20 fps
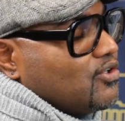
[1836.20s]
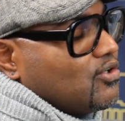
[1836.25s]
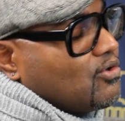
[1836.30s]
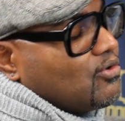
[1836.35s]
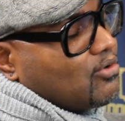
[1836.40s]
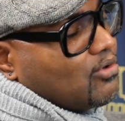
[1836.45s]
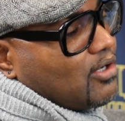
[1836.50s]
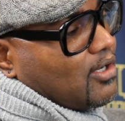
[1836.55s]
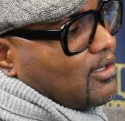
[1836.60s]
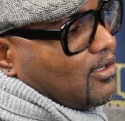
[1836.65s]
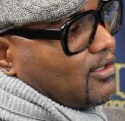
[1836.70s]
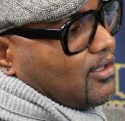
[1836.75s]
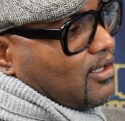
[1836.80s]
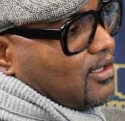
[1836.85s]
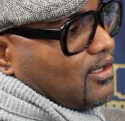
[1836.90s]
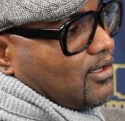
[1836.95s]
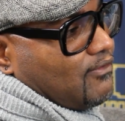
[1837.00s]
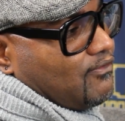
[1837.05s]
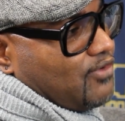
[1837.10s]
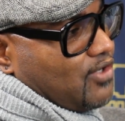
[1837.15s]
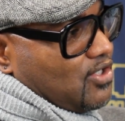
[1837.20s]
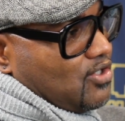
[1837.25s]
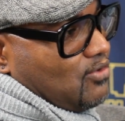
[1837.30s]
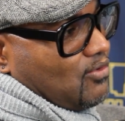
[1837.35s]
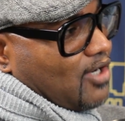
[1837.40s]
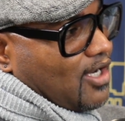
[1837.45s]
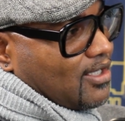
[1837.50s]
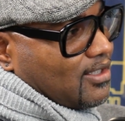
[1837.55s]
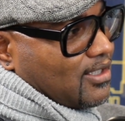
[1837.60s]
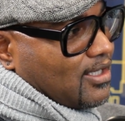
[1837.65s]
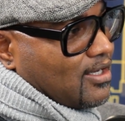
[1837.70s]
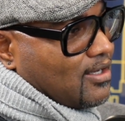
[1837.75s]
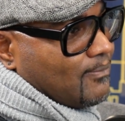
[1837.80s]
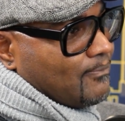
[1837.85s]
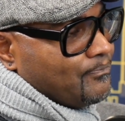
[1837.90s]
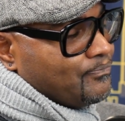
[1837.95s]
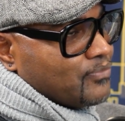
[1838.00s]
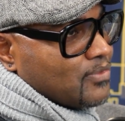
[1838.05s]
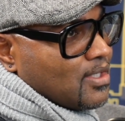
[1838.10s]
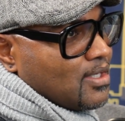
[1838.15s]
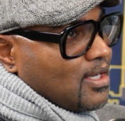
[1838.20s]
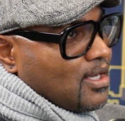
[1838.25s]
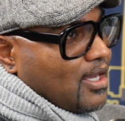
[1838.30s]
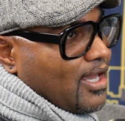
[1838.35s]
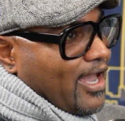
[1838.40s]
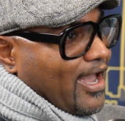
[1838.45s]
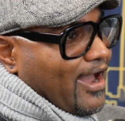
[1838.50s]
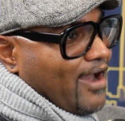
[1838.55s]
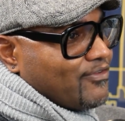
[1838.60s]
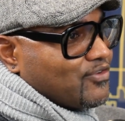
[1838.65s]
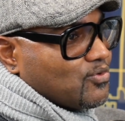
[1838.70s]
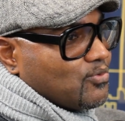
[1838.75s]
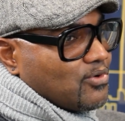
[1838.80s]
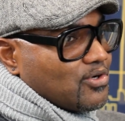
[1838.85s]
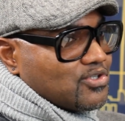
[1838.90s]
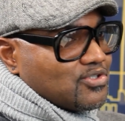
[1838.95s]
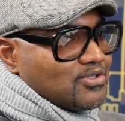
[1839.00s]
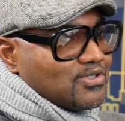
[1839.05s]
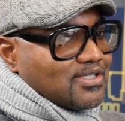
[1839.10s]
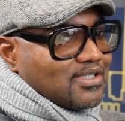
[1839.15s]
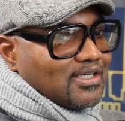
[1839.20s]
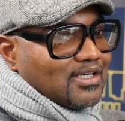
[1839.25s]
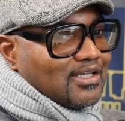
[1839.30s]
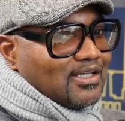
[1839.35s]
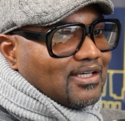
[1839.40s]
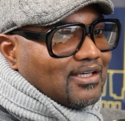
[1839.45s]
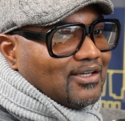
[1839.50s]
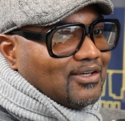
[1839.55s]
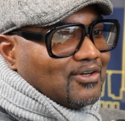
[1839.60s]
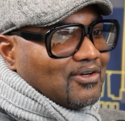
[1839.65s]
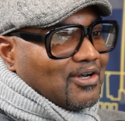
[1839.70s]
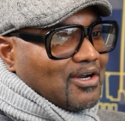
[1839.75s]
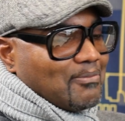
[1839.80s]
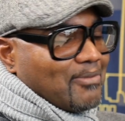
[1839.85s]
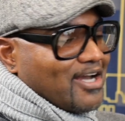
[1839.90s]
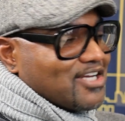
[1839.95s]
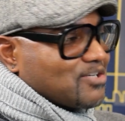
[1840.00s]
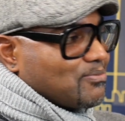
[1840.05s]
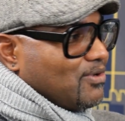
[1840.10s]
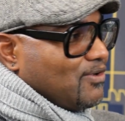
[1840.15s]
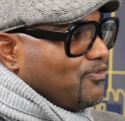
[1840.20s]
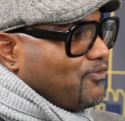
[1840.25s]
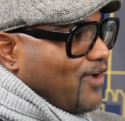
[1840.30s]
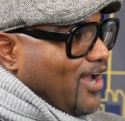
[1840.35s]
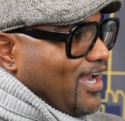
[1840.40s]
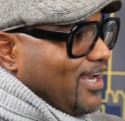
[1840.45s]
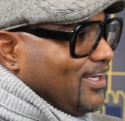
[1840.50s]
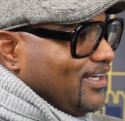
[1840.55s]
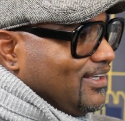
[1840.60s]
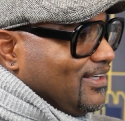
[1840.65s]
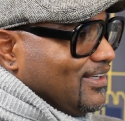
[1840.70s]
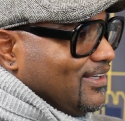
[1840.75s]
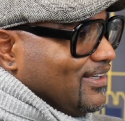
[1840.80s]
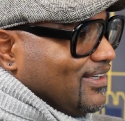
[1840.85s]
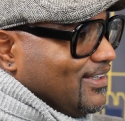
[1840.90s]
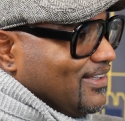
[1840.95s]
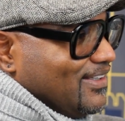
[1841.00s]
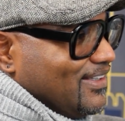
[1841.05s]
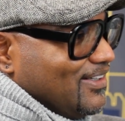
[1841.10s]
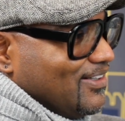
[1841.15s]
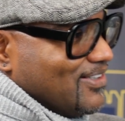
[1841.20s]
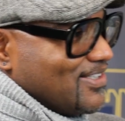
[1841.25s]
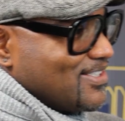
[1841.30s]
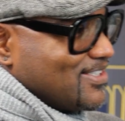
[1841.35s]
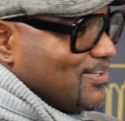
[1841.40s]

you go to a venue like that afterward you see, everybody's gonna be fighting and